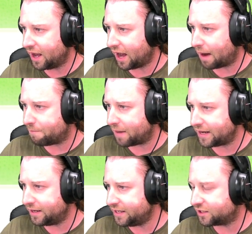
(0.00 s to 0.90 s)
I
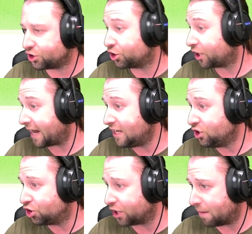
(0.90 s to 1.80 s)
might need to
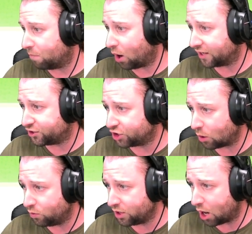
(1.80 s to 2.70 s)
change it, but I
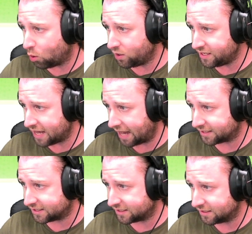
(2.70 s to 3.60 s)
don't know
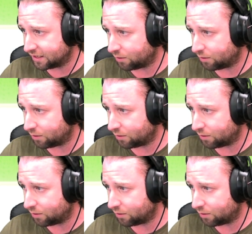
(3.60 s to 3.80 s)
yet.